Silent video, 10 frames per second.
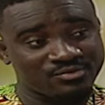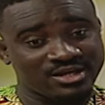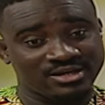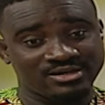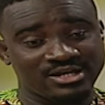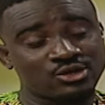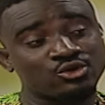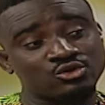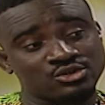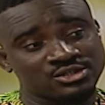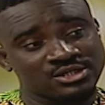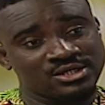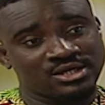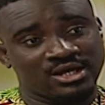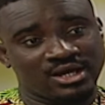they they could
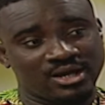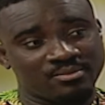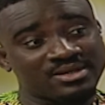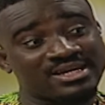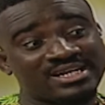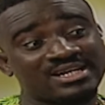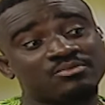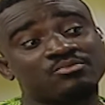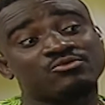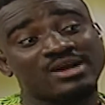get um, it get ready.